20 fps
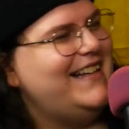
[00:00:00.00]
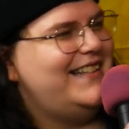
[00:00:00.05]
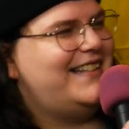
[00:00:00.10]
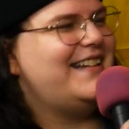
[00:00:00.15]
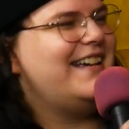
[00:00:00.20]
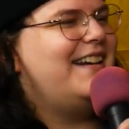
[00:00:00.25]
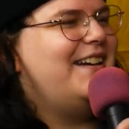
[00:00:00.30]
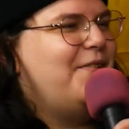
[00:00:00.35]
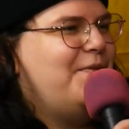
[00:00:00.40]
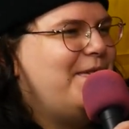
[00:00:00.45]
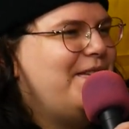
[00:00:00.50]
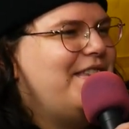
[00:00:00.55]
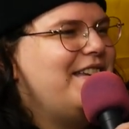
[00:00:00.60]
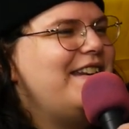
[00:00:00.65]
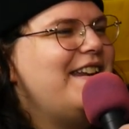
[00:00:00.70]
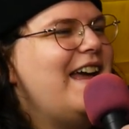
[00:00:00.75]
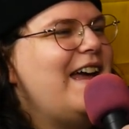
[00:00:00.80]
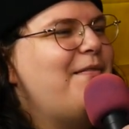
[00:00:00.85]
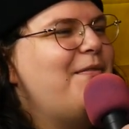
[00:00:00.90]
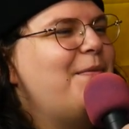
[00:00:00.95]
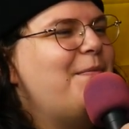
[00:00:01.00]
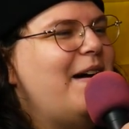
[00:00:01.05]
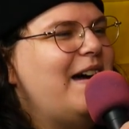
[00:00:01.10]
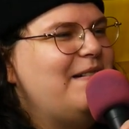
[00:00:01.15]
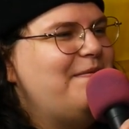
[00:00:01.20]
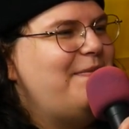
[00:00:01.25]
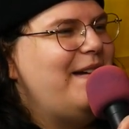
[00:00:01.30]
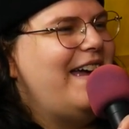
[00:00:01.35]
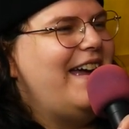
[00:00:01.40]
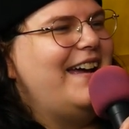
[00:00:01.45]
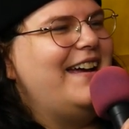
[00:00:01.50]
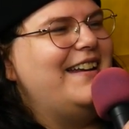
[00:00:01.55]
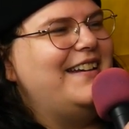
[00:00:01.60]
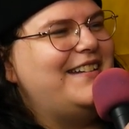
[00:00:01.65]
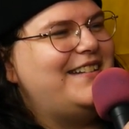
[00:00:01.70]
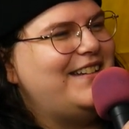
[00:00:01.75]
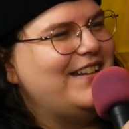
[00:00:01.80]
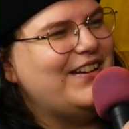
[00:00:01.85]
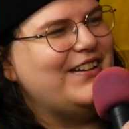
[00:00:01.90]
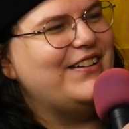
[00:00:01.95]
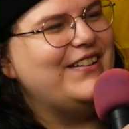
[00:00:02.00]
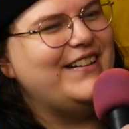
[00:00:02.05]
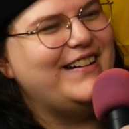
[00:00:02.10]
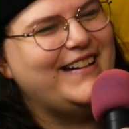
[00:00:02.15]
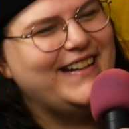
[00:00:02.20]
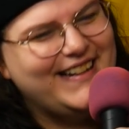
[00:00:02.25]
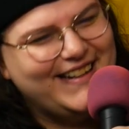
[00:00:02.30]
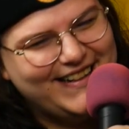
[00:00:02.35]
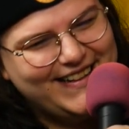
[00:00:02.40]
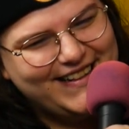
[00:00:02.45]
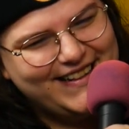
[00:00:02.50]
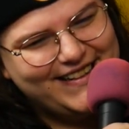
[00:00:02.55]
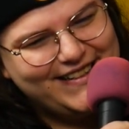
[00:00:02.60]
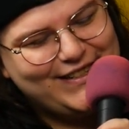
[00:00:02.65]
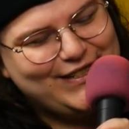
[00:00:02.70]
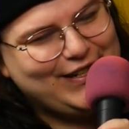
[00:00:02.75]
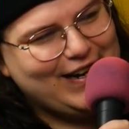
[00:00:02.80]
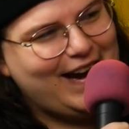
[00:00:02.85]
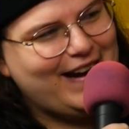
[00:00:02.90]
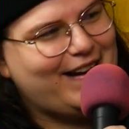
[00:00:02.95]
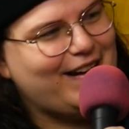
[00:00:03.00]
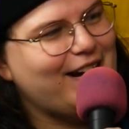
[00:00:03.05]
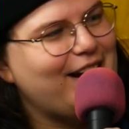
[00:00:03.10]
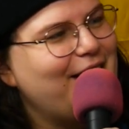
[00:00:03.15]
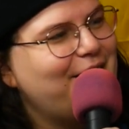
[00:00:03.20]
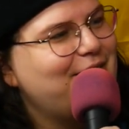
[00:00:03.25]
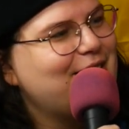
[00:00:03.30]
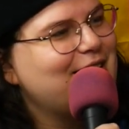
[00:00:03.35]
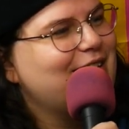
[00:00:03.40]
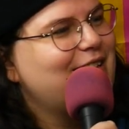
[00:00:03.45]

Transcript: is gonna be the name of my band, yeah. dude. Chekhov's